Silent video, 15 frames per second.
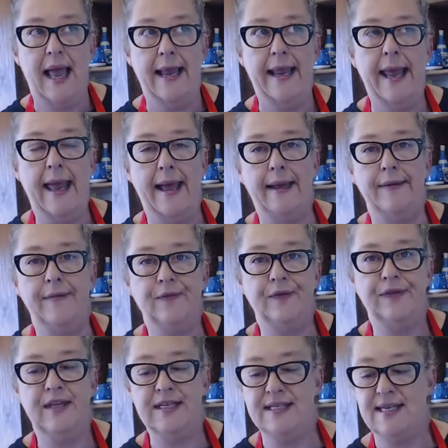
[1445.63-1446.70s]
yeah,
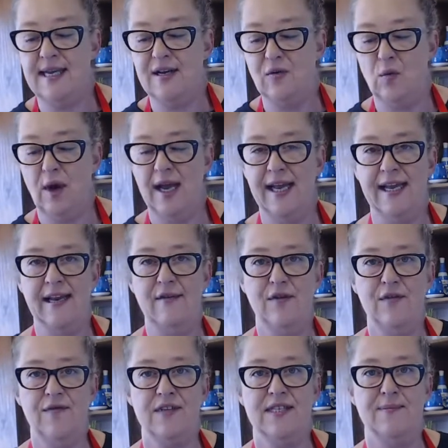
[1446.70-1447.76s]
the second wave
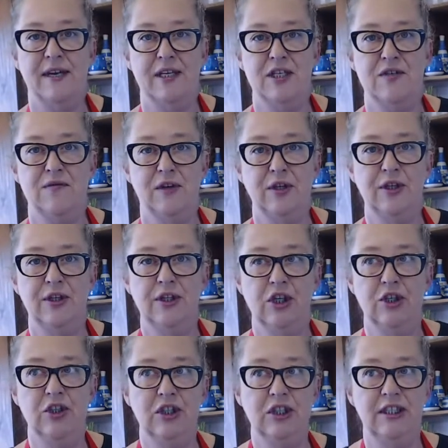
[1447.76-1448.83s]
of the Spanish flu,
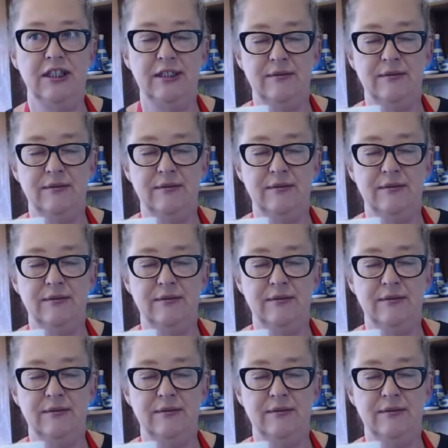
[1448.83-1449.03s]
Google it.